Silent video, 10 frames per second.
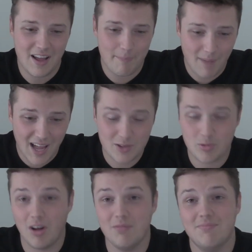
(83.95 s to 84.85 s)

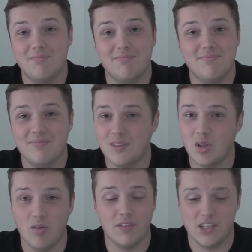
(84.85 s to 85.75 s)
Macron,
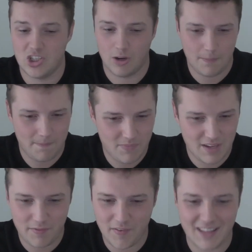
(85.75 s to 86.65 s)
lovely job.
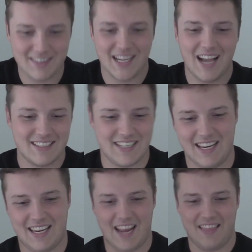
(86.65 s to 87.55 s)

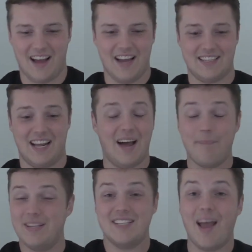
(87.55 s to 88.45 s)
Fantastic kit that is, and I'd
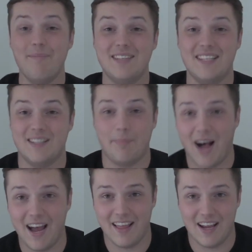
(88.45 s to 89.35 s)
be tempted to
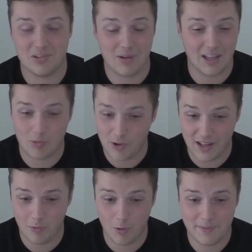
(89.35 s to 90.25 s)
buy that as well. I
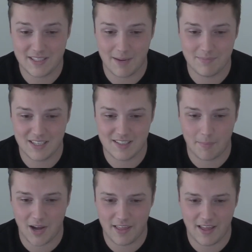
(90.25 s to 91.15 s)
really would be tempted to
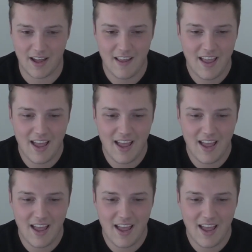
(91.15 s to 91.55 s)
buy that.